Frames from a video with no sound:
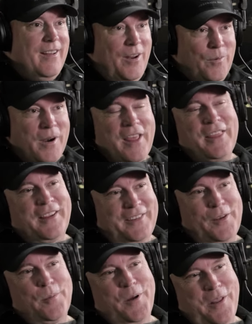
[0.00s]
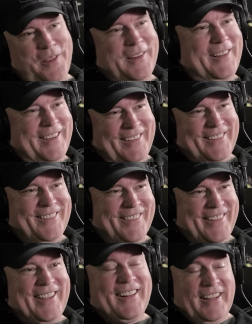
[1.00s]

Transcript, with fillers: And when I think sailboat, I think like a little thing,